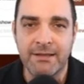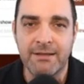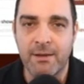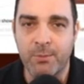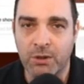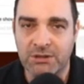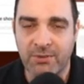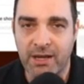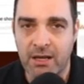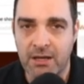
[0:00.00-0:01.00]
them what's
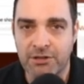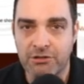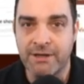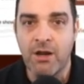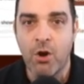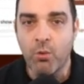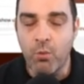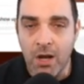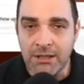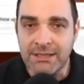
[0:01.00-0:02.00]
going on the screen.
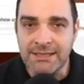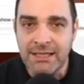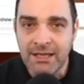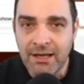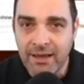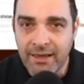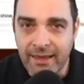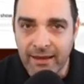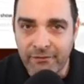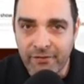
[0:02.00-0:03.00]
Once
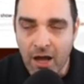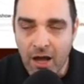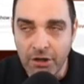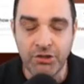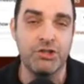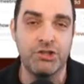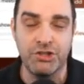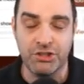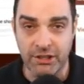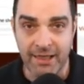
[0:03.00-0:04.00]
they've
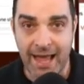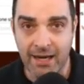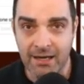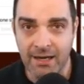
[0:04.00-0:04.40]
understood that,